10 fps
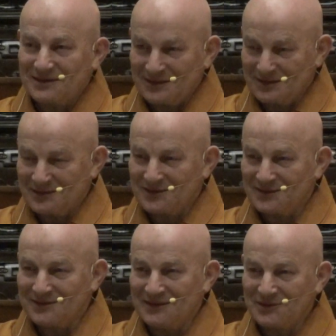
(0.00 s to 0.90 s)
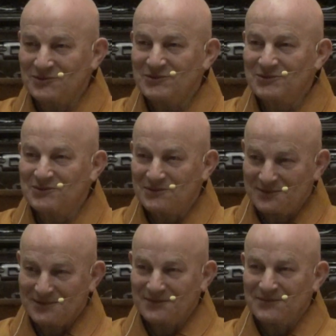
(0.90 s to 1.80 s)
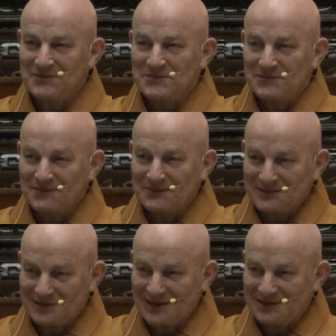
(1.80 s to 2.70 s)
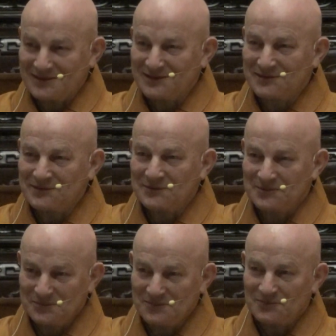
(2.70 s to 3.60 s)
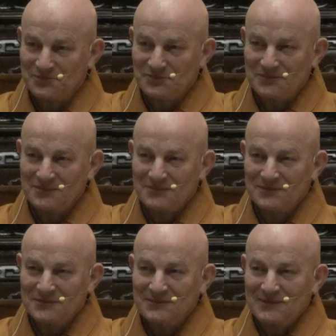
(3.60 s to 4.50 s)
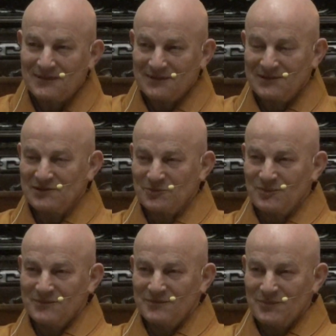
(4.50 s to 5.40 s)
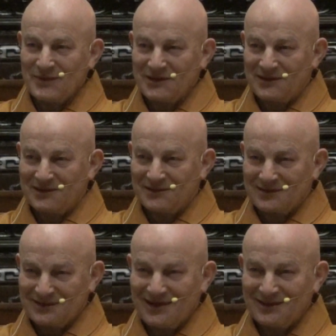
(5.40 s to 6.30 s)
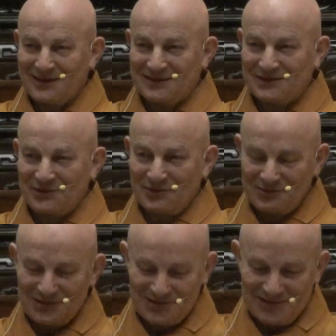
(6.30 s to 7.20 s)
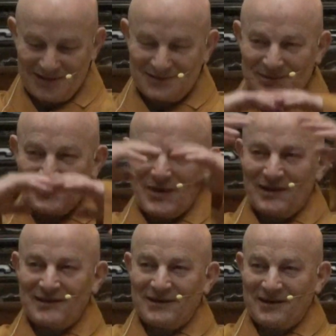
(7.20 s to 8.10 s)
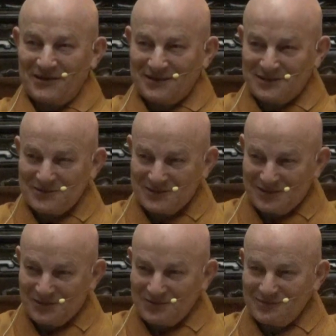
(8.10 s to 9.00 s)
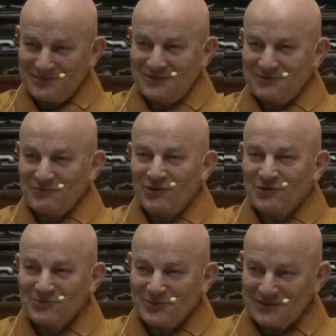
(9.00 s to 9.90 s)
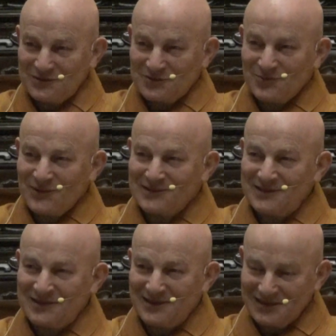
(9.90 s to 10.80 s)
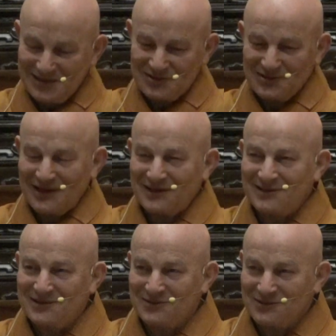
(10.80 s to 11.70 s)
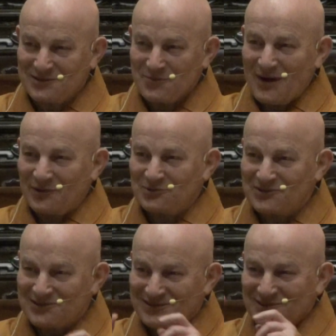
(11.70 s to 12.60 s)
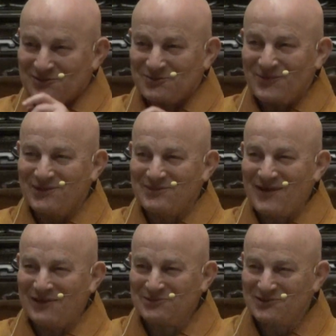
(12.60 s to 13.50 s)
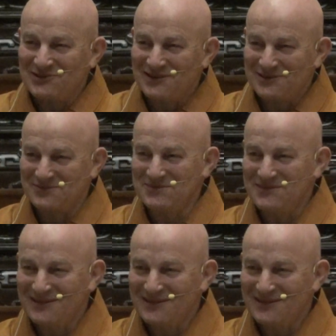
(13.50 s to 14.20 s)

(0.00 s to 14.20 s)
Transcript: in the Hindu tradition. Hmm? This big Ganesh with such a belly and a voluminous body is riding on the mouse, a small mouse. Hmm?